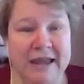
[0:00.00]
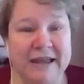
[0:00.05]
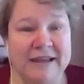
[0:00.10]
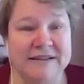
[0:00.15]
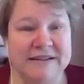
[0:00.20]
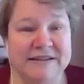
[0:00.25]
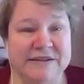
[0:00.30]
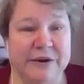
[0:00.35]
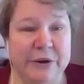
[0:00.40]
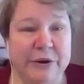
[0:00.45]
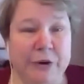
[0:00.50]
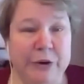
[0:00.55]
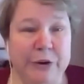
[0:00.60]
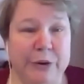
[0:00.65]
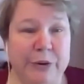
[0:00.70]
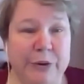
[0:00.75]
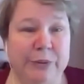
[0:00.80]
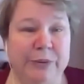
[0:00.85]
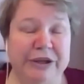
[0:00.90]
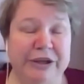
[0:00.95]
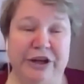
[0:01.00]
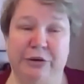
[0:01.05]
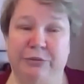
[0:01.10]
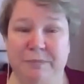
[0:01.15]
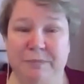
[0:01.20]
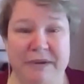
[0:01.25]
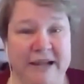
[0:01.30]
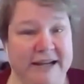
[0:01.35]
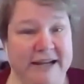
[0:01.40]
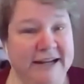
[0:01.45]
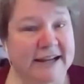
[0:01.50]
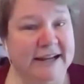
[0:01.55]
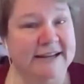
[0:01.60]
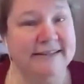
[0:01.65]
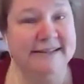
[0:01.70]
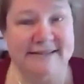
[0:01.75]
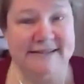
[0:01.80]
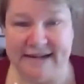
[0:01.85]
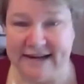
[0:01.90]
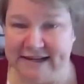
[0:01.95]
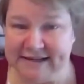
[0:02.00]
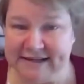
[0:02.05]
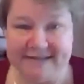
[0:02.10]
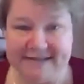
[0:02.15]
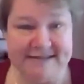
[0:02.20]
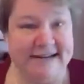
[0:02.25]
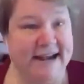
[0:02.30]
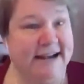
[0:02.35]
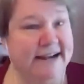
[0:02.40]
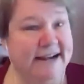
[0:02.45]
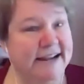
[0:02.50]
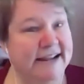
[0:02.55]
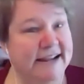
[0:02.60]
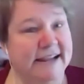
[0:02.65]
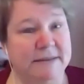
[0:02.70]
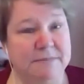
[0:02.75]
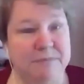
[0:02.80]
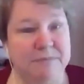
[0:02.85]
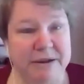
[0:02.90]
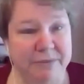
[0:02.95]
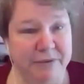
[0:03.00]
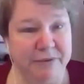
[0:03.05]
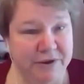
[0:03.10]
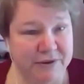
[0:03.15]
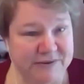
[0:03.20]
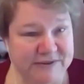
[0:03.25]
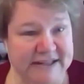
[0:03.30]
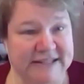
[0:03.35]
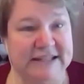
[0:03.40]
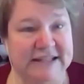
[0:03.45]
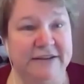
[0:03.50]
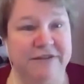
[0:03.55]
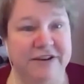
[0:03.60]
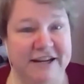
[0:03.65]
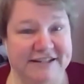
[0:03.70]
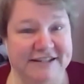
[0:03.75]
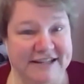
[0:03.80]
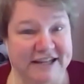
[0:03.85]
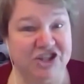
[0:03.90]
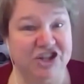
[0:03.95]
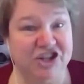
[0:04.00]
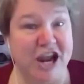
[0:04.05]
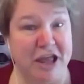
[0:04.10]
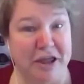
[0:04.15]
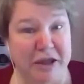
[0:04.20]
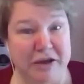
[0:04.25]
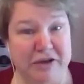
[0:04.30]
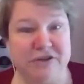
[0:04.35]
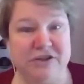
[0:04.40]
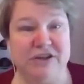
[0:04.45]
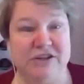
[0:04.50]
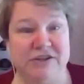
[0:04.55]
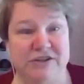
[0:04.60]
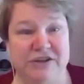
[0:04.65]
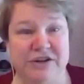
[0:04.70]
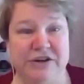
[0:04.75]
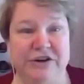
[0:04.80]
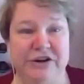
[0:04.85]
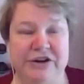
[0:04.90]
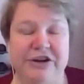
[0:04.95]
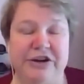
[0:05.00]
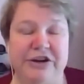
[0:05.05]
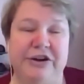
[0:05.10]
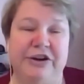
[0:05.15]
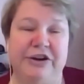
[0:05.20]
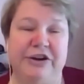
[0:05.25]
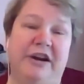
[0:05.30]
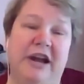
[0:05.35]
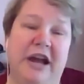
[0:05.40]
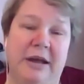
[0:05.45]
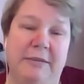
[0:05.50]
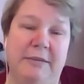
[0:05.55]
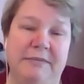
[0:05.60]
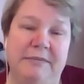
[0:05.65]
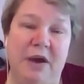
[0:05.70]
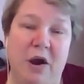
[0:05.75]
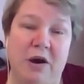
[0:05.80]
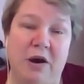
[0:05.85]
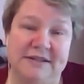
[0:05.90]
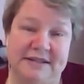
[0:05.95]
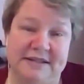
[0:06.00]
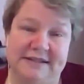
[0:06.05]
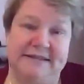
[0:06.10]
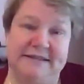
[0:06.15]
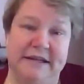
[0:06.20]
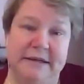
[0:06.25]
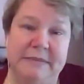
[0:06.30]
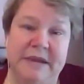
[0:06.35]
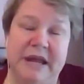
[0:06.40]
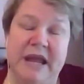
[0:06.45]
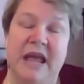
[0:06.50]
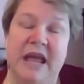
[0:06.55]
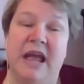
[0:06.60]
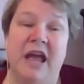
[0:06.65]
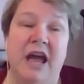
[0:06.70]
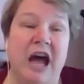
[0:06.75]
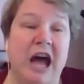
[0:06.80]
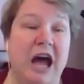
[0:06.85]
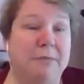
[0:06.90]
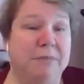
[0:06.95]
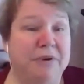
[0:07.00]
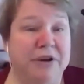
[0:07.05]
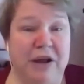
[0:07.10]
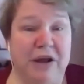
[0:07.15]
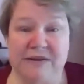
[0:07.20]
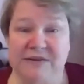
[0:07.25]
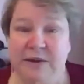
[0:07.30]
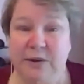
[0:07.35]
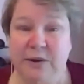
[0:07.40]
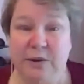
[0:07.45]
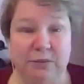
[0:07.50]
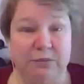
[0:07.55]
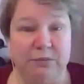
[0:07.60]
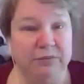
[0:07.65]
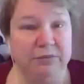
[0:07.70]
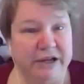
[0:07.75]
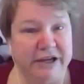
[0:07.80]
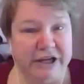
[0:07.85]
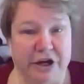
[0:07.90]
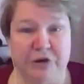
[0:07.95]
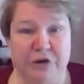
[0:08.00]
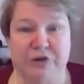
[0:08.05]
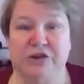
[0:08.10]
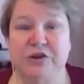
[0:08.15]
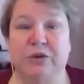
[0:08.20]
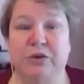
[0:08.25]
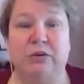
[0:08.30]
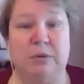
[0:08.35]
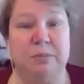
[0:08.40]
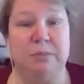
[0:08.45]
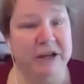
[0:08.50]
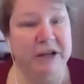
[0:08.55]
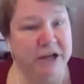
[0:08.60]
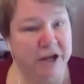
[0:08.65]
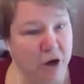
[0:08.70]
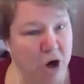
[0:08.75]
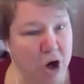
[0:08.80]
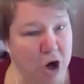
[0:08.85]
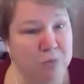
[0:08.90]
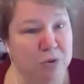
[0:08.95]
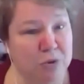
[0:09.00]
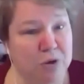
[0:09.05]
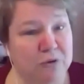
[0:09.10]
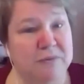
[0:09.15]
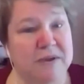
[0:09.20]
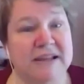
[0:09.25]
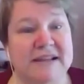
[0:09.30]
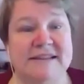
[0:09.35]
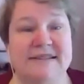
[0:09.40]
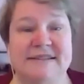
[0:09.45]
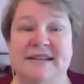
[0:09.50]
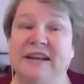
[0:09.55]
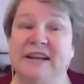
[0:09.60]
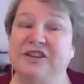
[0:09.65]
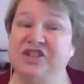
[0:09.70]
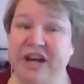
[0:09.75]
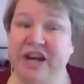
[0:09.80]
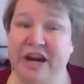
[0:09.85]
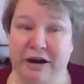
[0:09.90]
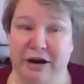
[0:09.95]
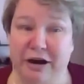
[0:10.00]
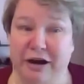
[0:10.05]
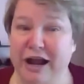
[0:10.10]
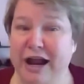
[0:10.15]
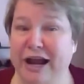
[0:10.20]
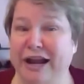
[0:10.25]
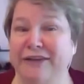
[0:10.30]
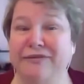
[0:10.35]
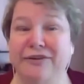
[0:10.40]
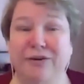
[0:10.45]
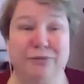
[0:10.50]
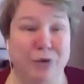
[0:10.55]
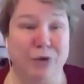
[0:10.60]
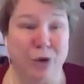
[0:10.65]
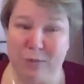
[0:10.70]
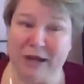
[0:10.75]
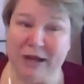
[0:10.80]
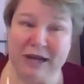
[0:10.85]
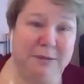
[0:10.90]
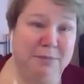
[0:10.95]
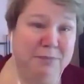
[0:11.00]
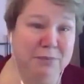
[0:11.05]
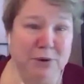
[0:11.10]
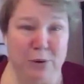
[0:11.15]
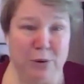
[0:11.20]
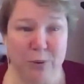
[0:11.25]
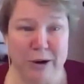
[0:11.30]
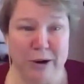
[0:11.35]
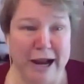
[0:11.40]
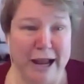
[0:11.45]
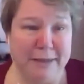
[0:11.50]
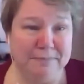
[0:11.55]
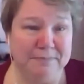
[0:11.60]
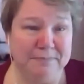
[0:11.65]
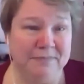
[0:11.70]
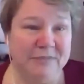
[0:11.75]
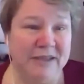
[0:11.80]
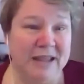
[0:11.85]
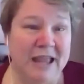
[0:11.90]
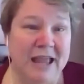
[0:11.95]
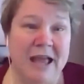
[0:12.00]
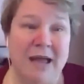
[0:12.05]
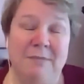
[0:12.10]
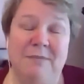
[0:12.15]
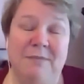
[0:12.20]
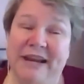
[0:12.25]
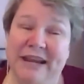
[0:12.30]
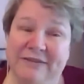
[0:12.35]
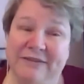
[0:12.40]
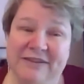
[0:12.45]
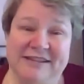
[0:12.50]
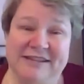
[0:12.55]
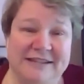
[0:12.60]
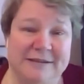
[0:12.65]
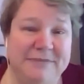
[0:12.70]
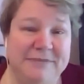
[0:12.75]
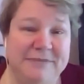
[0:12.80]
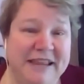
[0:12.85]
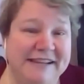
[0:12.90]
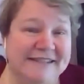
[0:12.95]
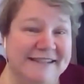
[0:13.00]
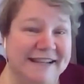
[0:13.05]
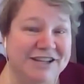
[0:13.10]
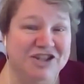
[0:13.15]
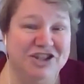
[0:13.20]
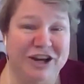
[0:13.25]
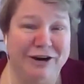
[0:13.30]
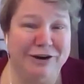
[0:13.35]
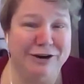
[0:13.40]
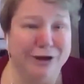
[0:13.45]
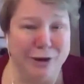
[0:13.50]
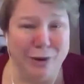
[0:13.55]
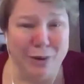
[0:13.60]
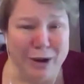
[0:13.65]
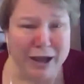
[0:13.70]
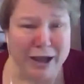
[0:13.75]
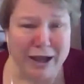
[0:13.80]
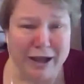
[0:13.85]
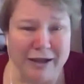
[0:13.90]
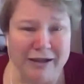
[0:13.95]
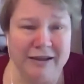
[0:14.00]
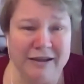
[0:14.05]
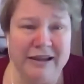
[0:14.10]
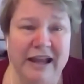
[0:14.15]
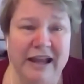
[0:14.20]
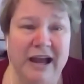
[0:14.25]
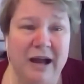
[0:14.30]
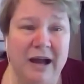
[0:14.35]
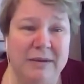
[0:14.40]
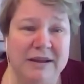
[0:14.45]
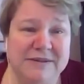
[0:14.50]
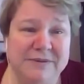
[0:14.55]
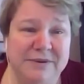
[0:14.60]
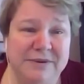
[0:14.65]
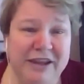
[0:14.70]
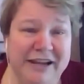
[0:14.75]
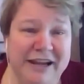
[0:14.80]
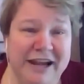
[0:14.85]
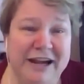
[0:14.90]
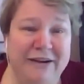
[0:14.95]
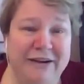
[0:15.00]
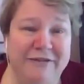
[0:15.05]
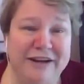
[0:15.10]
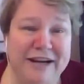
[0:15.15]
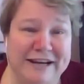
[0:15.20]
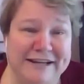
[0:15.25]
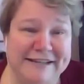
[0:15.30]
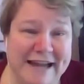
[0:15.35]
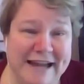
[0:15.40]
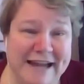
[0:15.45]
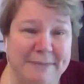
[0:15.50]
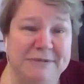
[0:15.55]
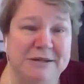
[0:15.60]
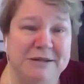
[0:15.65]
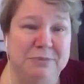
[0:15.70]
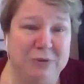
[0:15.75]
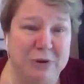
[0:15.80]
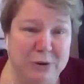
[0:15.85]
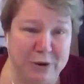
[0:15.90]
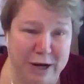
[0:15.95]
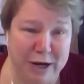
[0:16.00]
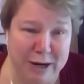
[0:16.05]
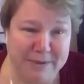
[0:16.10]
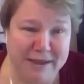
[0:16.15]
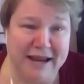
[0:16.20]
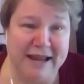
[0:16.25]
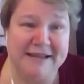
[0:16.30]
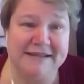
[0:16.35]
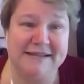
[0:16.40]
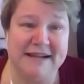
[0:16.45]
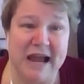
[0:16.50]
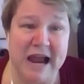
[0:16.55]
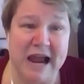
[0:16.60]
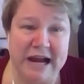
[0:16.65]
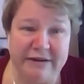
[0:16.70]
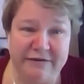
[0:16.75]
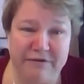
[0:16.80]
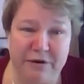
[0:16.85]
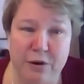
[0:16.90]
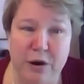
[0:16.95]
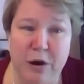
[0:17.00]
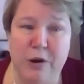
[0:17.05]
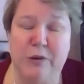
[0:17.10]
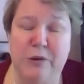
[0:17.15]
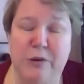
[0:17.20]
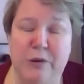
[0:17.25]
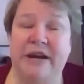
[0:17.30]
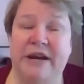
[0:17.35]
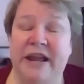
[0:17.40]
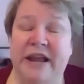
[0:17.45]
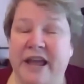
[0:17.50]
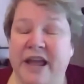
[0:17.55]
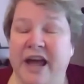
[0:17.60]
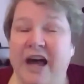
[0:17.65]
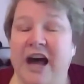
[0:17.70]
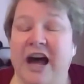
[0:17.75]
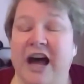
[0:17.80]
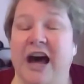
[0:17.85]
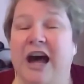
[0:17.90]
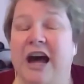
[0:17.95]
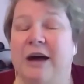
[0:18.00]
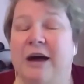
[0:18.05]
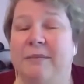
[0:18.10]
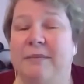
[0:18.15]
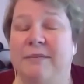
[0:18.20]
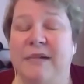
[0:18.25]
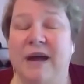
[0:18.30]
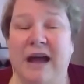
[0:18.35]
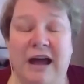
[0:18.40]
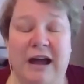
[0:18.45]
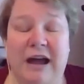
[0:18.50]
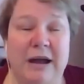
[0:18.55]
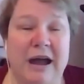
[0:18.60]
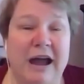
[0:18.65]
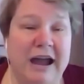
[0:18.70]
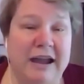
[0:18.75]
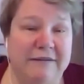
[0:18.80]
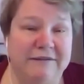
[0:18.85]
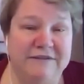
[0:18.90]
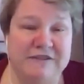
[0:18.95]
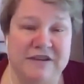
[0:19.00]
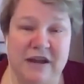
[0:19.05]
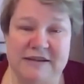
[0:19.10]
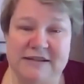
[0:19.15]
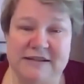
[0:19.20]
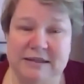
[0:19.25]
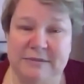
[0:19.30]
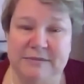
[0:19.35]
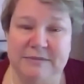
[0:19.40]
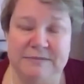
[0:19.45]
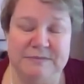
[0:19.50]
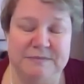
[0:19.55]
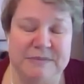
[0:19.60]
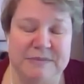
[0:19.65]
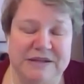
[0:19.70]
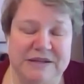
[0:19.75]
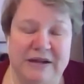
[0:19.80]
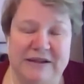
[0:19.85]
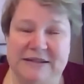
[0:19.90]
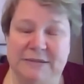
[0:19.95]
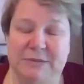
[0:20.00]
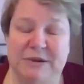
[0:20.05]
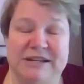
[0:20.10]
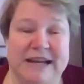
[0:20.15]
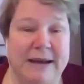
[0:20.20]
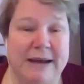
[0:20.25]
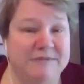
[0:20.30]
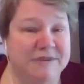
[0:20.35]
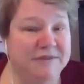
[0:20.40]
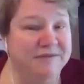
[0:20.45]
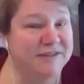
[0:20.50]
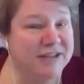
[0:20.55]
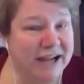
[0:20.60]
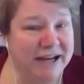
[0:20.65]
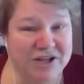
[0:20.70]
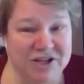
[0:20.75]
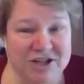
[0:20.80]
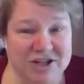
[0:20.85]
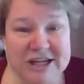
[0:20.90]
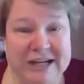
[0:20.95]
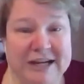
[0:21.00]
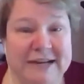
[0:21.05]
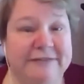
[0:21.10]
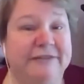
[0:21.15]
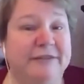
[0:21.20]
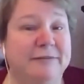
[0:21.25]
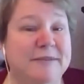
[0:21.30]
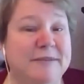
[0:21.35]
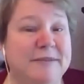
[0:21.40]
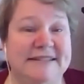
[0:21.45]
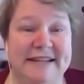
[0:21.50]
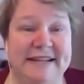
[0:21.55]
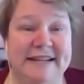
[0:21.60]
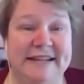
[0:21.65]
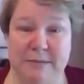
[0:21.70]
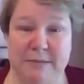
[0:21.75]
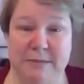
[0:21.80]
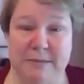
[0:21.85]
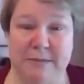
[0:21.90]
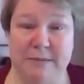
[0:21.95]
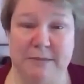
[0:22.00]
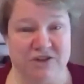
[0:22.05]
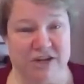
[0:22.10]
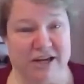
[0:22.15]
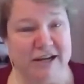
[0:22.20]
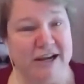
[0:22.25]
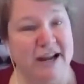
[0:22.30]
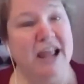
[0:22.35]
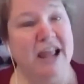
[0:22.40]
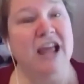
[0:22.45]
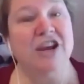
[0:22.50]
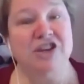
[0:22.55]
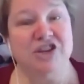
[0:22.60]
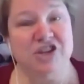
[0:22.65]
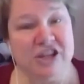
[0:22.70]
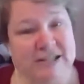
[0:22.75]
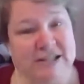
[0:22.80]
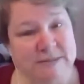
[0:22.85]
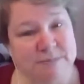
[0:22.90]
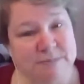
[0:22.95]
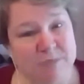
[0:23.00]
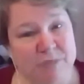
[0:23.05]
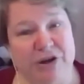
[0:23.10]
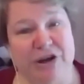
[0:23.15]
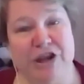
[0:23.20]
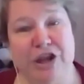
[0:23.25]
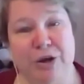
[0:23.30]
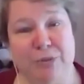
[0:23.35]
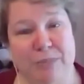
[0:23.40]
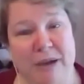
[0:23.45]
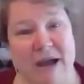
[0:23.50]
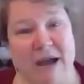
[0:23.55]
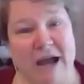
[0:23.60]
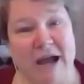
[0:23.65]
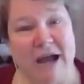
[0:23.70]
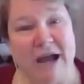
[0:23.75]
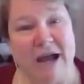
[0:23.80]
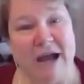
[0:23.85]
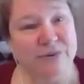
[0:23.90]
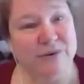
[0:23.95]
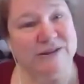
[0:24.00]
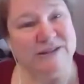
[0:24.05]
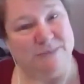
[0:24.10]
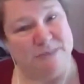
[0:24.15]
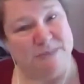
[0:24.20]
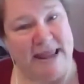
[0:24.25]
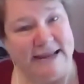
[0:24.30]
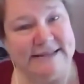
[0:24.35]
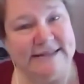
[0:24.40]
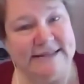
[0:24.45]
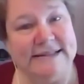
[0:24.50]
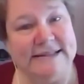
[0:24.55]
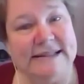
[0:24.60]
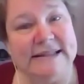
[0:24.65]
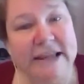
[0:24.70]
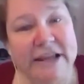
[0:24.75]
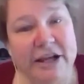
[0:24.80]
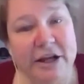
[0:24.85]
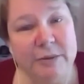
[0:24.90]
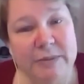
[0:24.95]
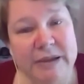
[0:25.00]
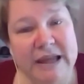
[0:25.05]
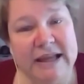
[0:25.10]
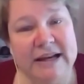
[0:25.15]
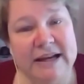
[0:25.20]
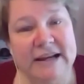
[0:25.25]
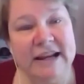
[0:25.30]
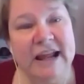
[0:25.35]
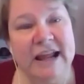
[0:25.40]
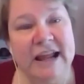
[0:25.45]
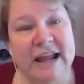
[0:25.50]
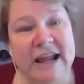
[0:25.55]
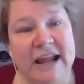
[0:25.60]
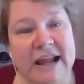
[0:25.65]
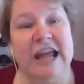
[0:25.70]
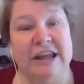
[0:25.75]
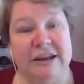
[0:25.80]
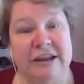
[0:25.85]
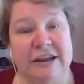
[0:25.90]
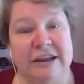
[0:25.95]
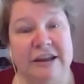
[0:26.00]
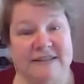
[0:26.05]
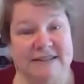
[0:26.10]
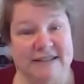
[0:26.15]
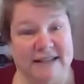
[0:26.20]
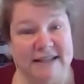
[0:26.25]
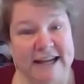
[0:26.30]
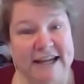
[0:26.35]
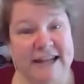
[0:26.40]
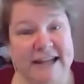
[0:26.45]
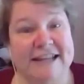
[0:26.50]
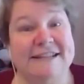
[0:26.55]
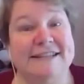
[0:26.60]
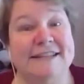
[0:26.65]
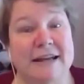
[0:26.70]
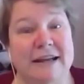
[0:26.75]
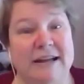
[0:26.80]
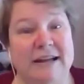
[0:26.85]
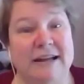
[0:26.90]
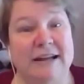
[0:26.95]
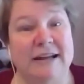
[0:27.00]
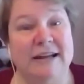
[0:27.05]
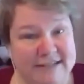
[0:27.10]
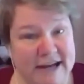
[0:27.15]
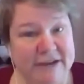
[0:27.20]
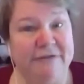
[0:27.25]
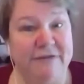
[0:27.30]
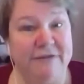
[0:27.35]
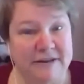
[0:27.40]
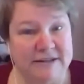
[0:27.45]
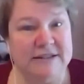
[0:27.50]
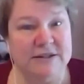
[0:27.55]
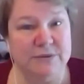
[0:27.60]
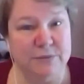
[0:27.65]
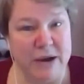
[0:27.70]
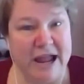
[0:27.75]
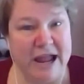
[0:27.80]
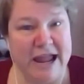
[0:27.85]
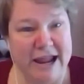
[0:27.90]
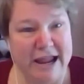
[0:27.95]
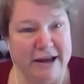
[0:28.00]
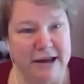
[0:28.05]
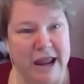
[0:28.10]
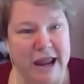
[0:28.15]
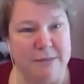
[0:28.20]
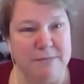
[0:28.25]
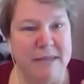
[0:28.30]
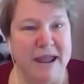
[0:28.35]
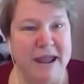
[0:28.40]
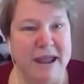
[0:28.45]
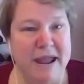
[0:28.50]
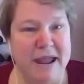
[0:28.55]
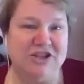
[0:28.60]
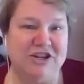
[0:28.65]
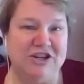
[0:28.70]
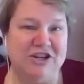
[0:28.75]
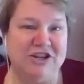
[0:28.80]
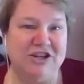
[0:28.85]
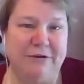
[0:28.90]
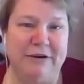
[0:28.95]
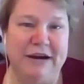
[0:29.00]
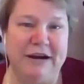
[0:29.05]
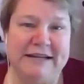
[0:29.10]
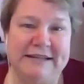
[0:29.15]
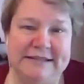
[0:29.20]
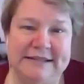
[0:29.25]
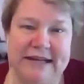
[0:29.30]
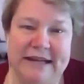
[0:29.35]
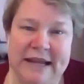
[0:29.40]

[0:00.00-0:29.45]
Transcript: So, you know, repeated sitting to standing can be one of those activities that challenges your heart system. But also, you know, doing repeated arm movements, a chair, a kind of aerobic program. But even some things like chair yoga is really kind of an adaptive program that has kind of grown. I've been taught some adaptive Tai Chi from a sitting position. Just putting your body through its paces a little bit, if sitting is the safest way and managing that risk